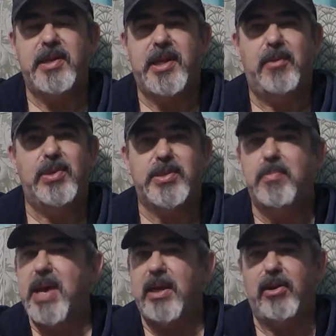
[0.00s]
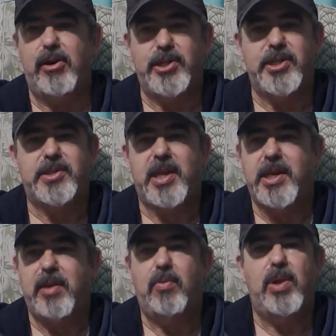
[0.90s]
was a metallurgist, and
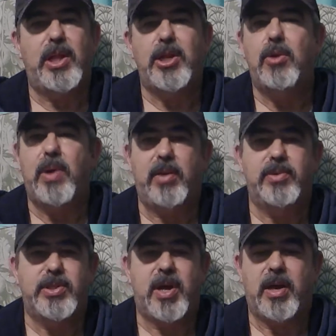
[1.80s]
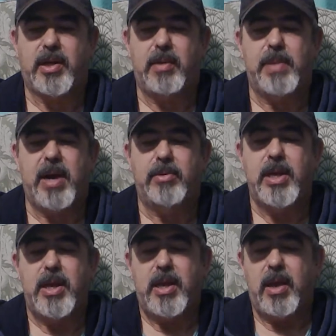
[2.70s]
he really knew what he was talking about
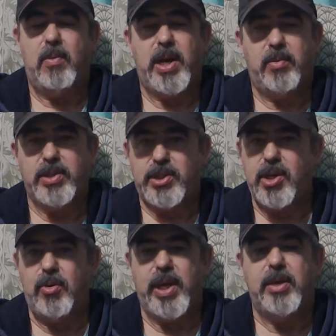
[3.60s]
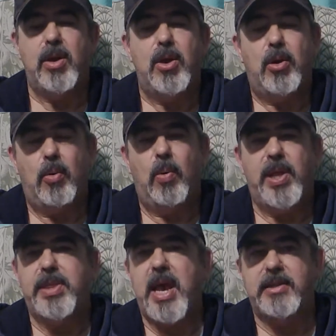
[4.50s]
and what he was doing
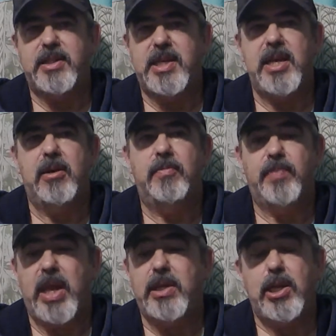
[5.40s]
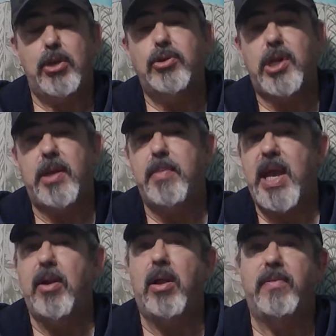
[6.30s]
with that steel. And he usually
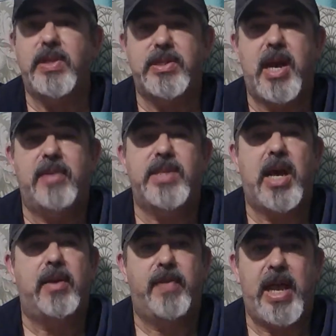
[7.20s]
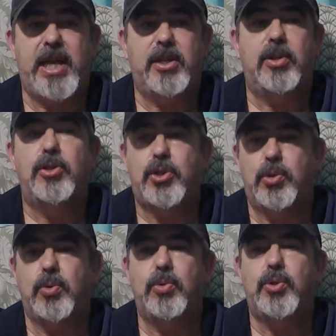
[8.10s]
made all of his knives out of
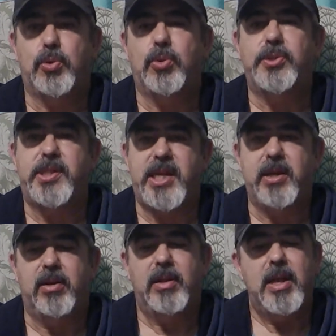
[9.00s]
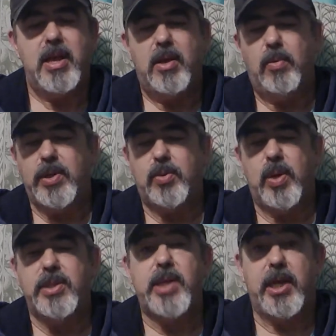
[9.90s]
A2 tool steel, which
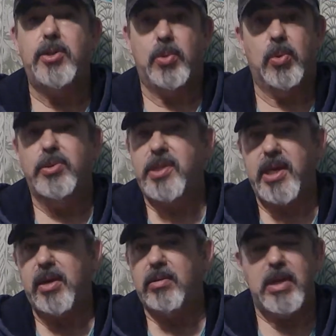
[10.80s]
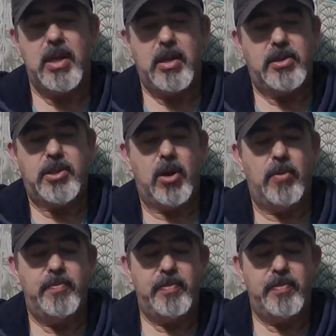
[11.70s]
was a tool steel. So